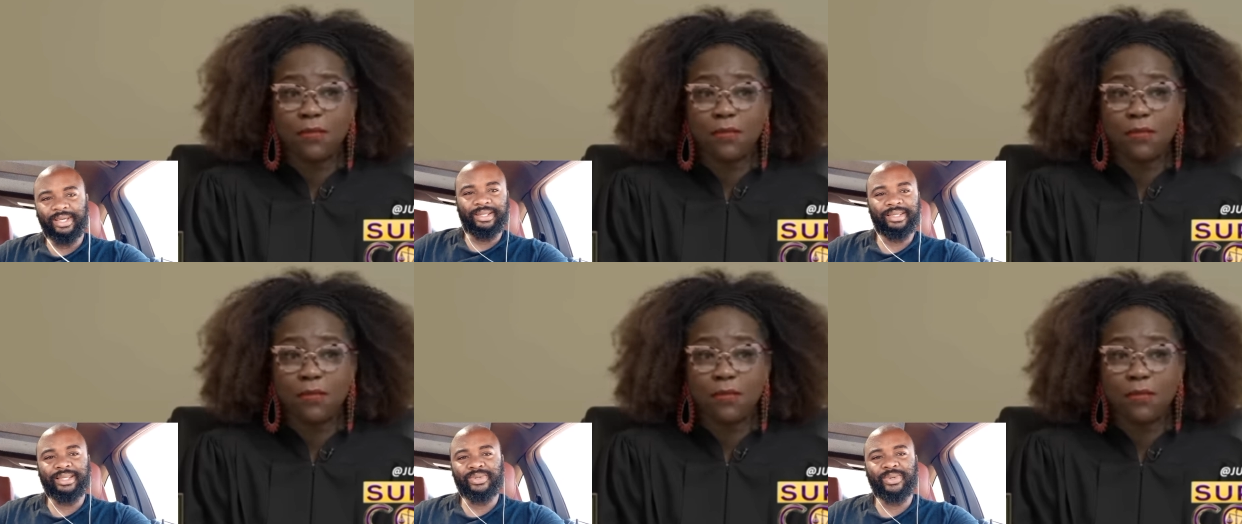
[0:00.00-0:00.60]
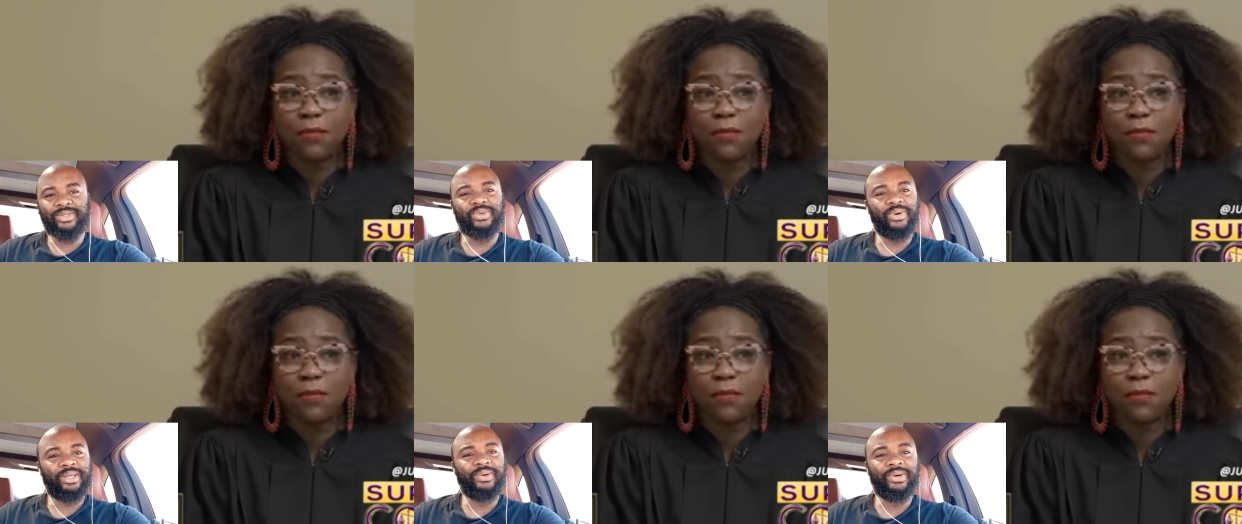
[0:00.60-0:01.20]
Speaker 1: I think that's what's
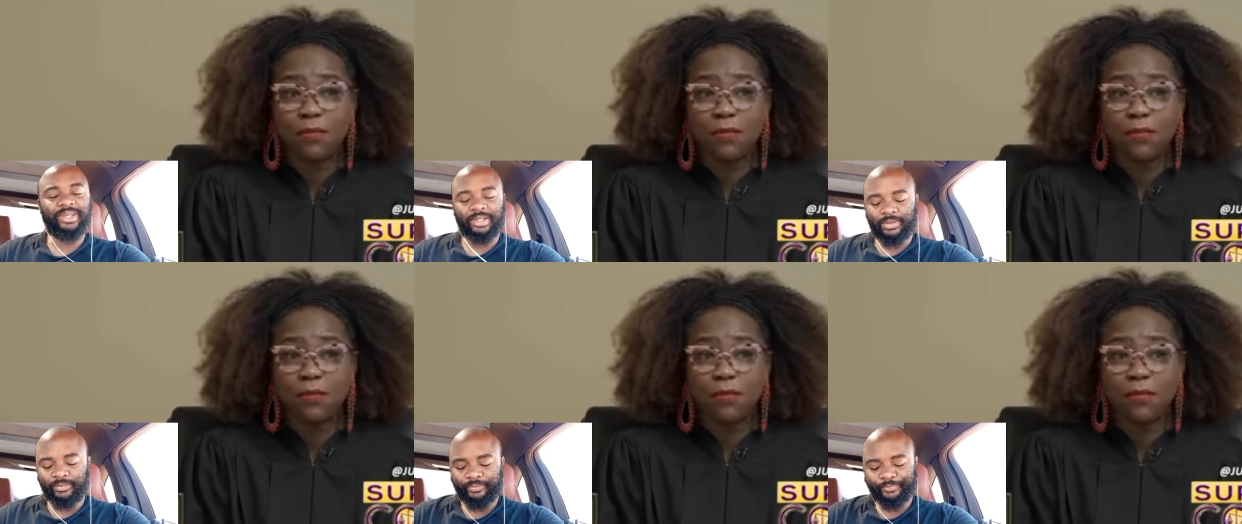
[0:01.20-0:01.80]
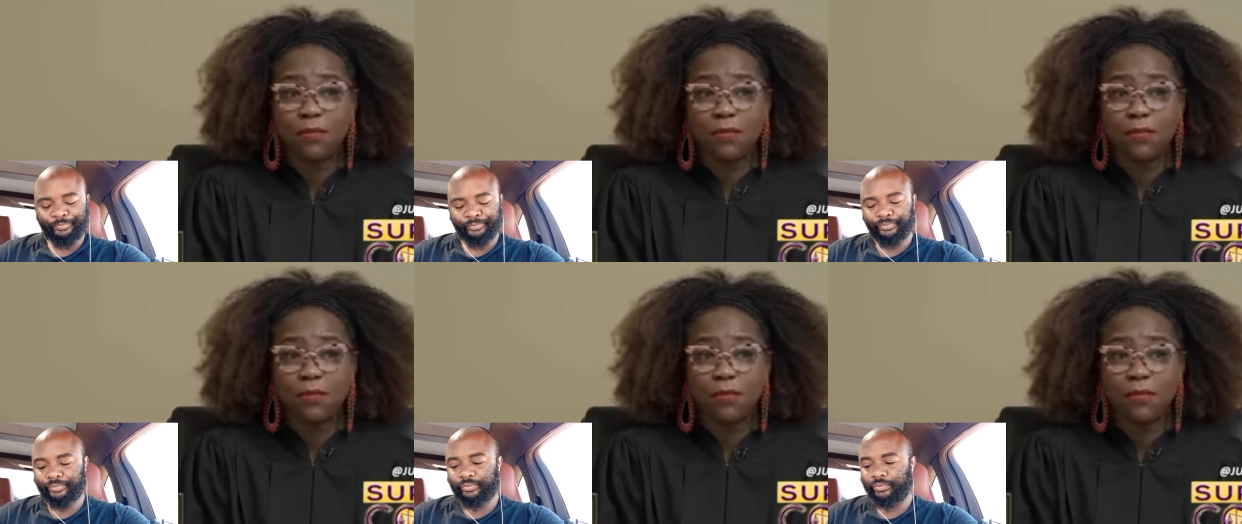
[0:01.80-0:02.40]
going on here.
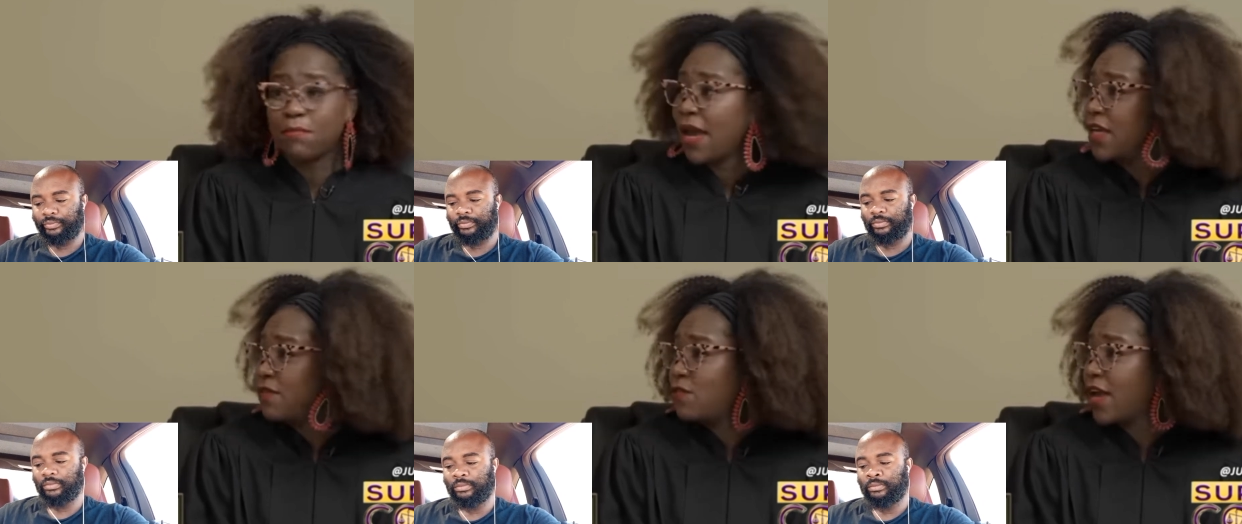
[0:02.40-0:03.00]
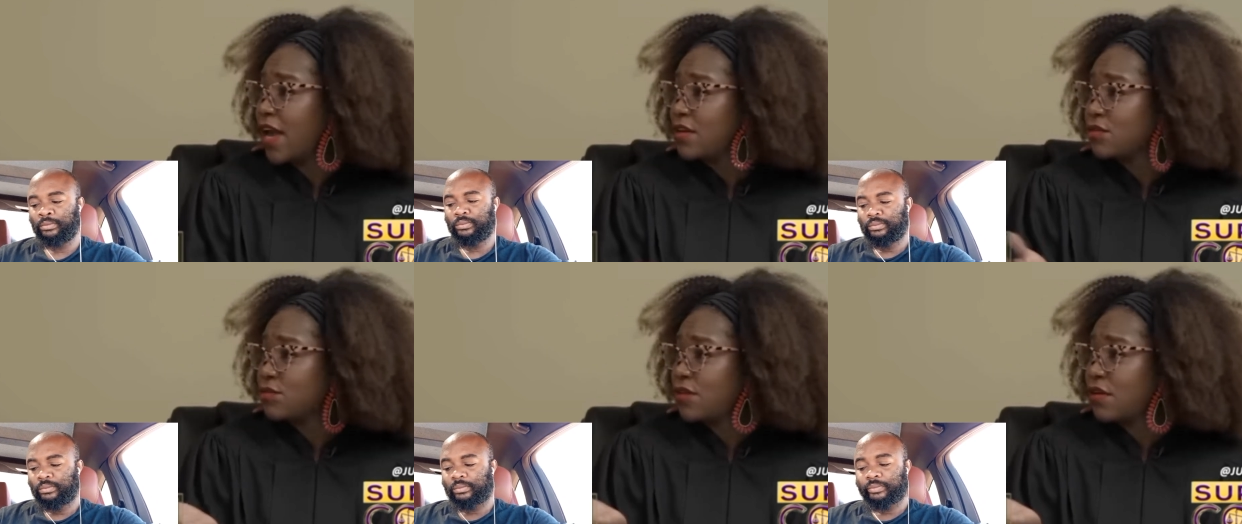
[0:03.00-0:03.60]
Speaker 2: I mean, bailiff,
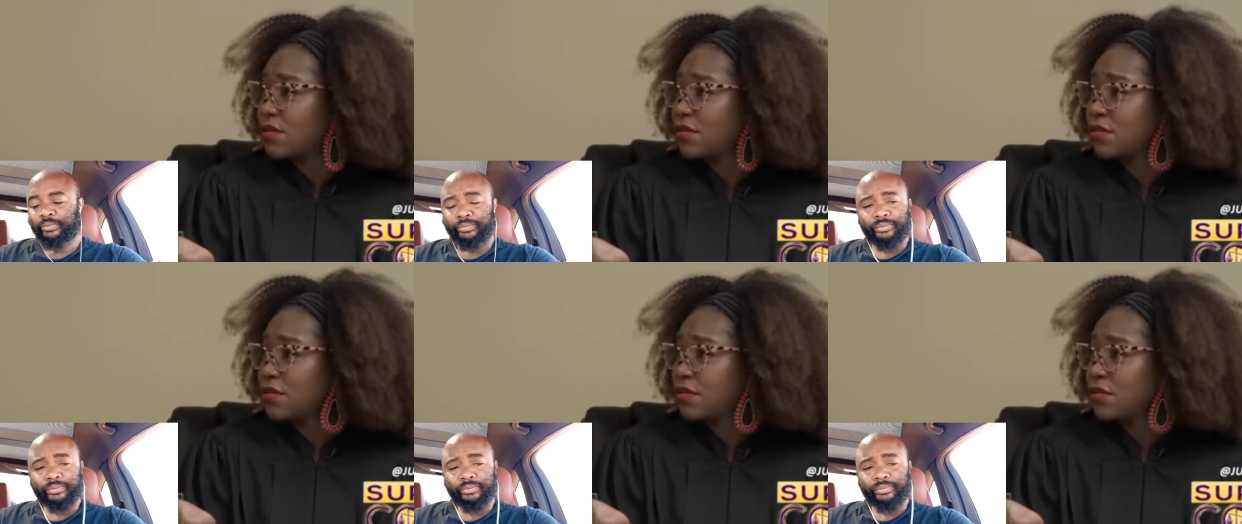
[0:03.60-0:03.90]
we had those